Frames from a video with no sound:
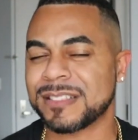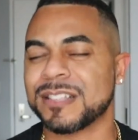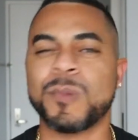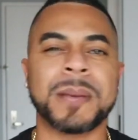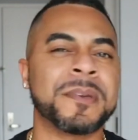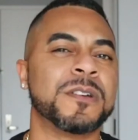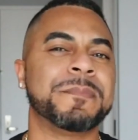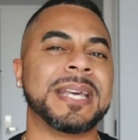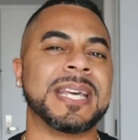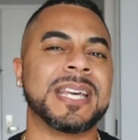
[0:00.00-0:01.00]
the women would
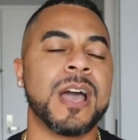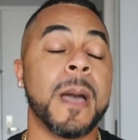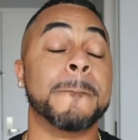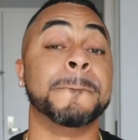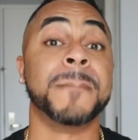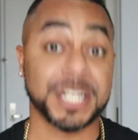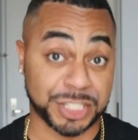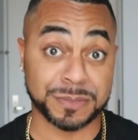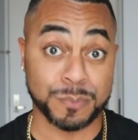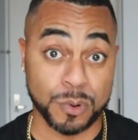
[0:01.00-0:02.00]
be
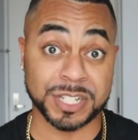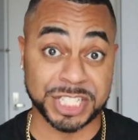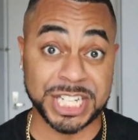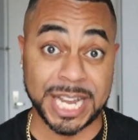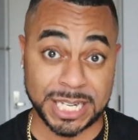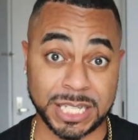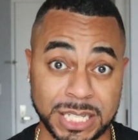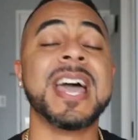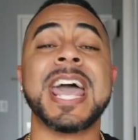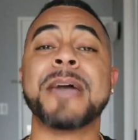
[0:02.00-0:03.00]
much more shady.
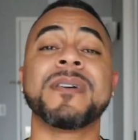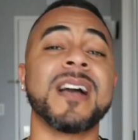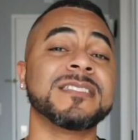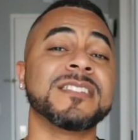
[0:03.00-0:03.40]
And because